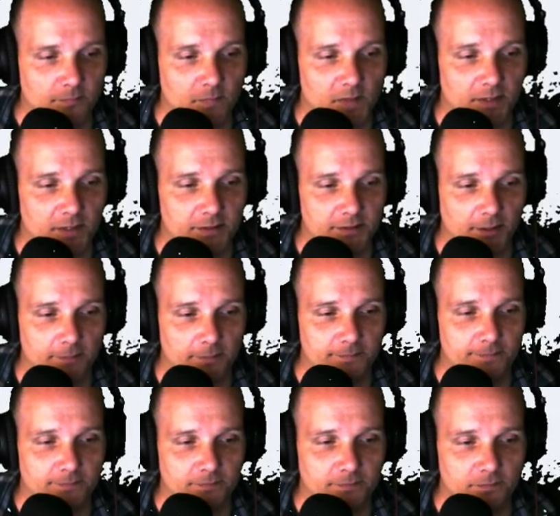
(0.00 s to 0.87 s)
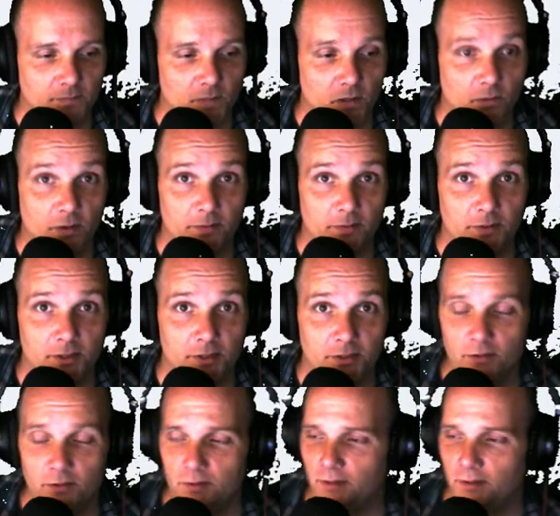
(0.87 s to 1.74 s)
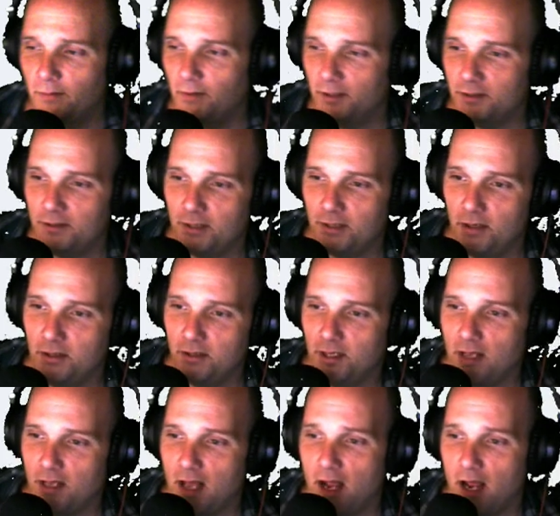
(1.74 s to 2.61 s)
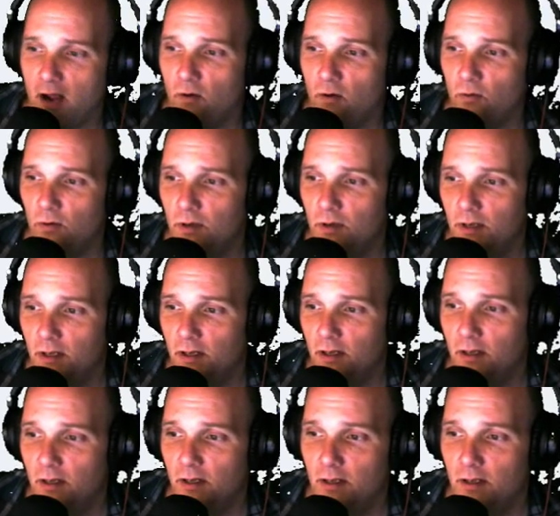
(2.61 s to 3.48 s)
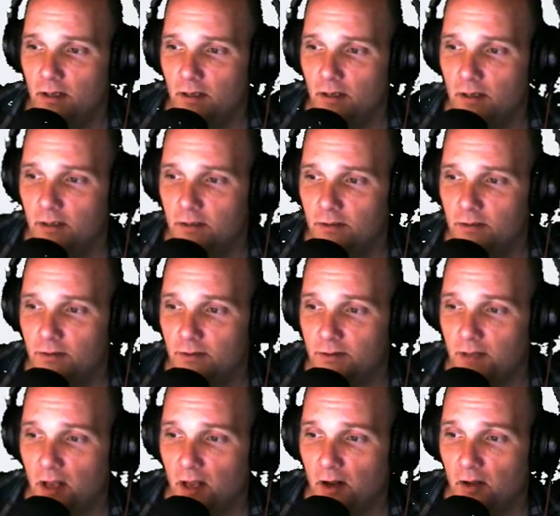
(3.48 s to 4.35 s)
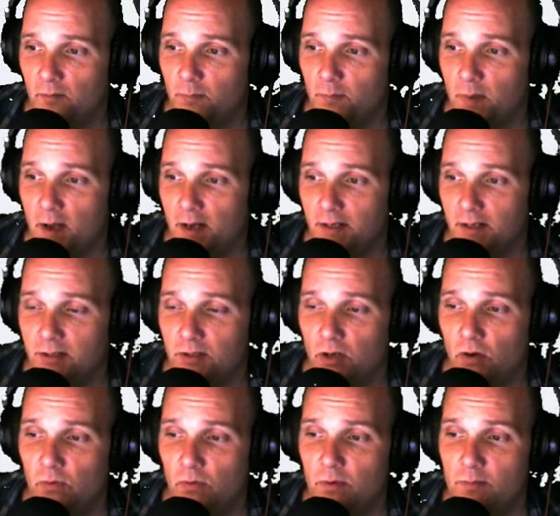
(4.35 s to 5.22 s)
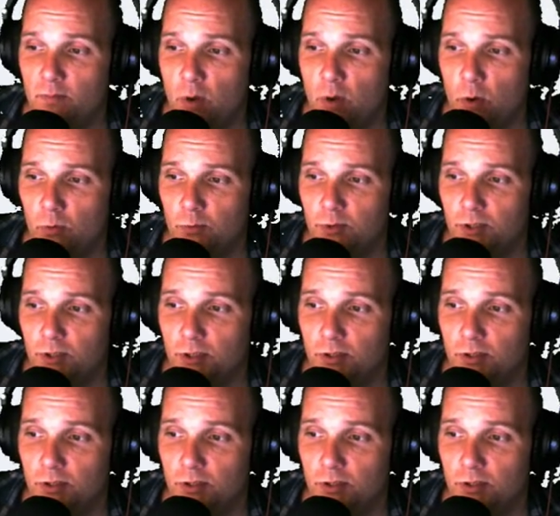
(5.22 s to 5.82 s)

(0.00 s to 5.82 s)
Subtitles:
So, what I'm going to do is I'm going to show you how to set up Pi-Star Remote.